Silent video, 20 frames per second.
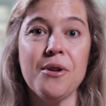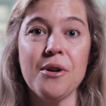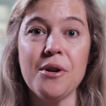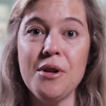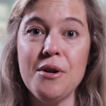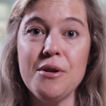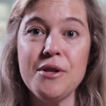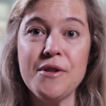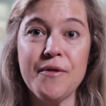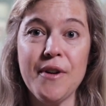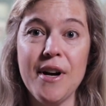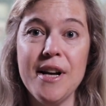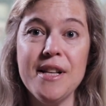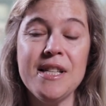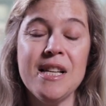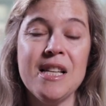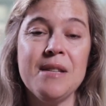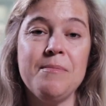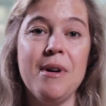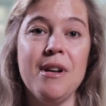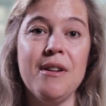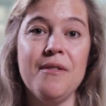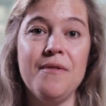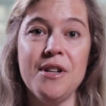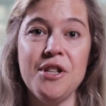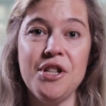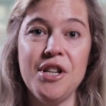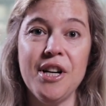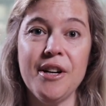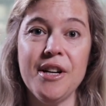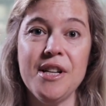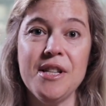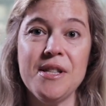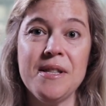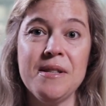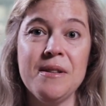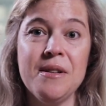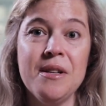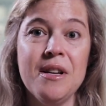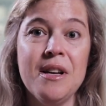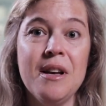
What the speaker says: or close friends as beneficiaries.